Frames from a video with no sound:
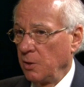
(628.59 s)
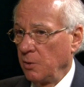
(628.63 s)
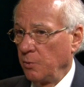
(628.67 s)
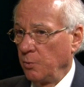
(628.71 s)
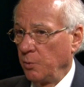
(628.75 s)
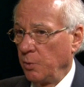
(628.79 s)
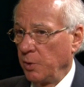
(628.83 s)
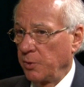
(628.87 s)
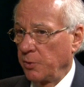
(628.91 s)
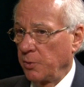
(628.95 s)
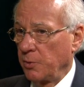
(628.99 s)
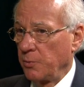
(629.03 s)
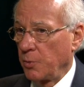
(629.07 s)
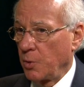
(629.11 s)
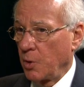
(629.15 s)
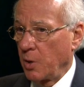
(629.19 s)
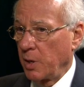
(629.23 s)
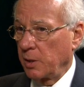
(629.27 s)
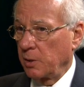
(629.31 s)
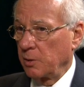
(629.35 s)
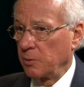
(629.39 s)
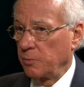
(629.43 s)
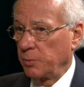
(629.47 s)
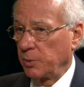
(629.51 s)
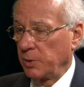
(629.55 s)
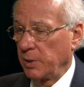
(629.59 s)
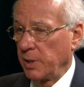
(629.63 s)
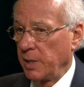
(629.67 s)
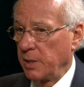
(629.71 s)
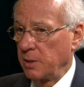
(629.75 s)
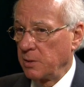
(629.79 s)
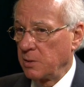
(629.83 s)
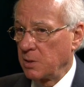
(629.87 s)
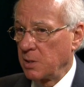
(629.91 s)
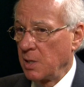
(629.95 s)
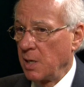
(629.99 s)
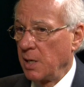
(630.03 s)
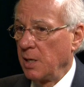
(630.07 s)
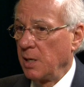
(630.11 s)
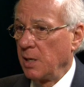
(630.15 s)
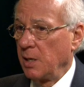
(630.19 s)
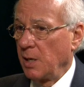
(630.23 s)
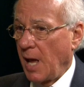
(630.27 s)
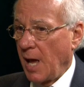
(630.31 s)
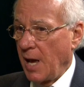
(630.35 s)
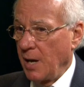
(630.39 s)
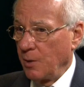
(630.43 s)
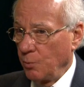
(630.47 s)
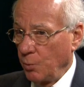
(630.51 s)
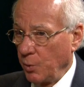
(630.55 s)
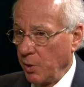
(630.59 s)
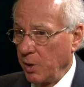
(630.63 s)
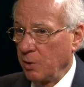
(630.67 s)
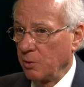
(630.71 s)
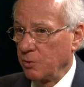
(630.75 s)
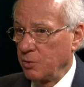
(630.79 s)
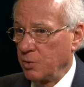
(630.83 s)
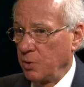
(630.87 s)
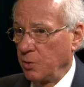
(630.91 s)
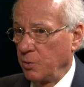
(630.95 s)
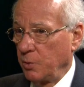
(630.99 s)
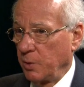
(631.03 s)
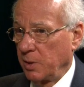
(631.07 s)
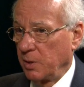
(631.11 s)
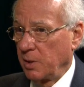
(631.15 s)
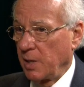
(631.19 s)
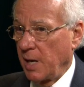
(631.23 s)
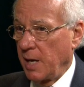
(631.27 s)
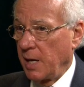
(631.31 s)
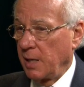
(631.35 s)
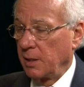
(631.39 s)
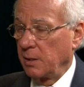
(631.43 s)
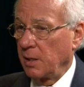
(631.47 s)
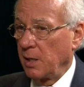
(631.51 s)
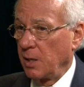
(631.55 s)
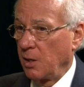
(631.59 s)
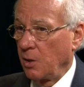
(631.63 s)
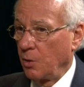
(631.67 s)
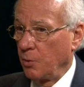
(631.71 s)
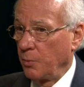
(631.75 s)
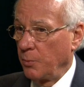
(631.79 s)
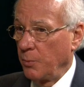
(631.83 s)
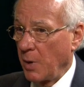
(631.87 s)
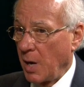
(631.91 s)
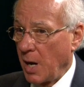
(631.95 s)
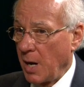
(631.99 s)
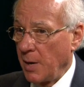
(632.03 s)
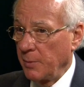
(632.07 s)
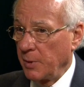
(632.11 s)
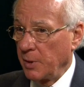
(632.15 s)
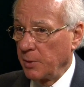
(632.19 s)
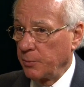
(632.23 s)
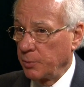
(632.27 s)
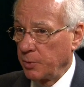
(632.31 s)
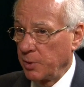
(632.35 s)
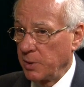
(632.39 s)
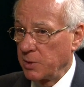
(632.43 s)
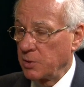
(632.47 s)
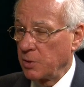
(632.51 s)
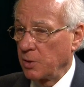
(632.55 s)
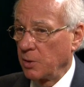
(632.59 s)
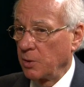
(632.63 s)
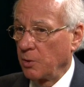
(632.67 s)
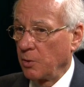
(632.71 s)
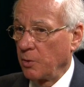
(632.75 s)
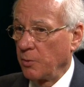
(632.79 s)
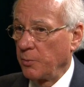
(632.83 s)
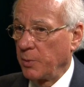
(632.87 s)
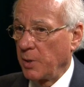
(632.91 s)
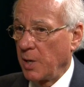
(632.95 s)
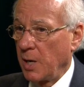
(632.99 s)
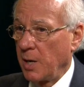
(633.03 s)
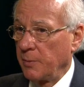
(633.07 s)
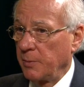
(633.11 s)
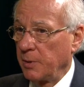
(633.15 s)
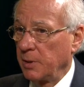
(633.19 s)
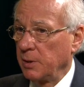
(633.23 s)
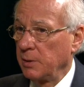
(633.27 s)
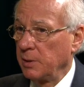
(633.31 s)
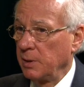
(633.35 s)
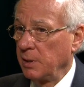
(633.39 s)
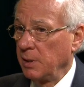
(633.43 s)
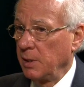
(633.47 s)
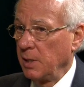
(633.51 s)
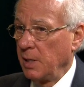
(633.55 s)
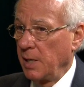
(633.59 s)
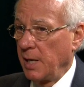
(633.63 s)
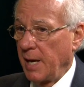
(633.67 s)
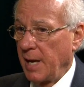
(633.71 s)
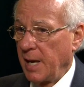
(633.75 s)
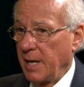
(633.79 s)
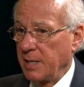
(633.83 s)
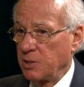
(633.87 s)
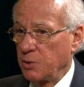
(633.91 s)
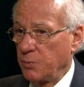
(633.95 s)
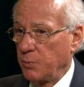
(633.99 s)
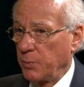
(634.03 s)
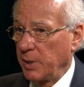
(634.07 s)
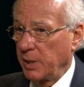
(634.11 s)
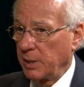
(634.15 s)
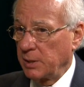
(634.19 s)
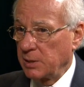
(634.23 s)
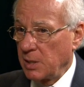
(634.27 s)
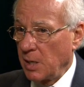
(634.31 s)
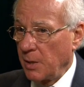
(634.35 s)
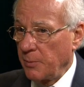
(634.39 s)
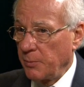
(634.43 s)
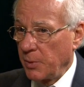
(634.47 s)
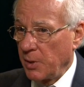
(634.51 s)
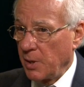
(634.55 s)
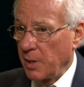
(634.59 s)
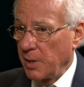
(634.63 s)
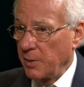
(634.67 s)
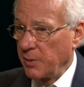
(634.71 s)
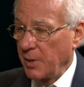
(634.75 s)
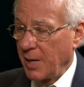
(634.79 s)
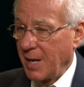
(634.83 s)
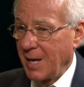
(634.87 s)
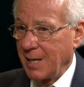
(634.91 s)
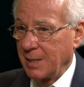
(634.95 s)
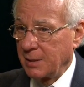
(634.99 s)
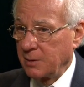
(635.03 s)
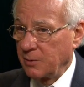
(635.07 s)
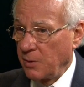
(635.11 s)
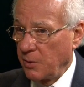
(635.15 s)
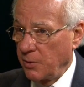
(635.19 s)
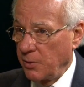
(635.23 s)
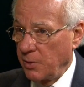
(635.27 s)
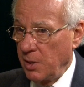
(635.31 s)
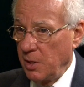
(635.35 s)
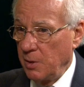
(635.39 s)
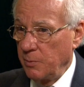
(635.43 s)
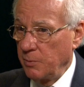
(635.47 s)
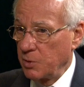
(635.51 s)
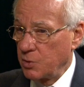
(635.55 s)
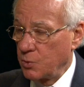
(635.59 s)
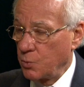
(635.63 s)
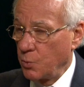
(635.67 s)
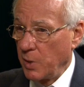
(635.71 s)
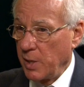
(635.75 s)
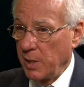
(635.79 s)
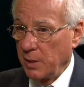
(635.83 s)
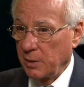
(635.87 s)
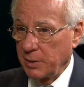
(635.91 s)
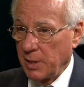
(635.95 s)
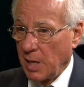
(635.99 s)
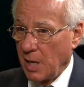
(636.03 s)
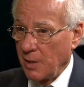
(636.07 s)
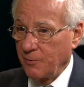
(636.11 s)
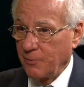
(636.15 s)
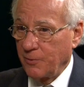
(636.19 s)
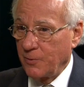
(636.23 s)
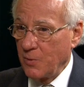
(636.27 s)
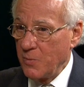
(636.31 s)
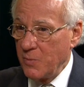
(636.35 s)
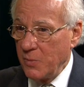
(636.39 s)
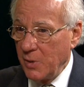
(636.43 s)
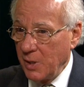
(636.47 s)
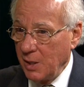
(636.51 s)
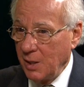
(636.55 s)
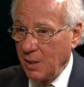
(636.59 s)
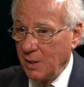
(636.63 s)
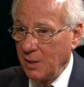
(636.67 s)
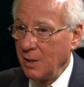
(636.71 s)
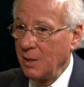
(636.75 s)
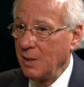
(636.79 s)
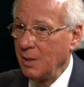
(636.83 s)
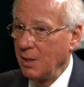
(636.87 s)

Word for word: with the marketplace, and we are doing that. Obama, President Obama, has picked up on that theme as well, not from me.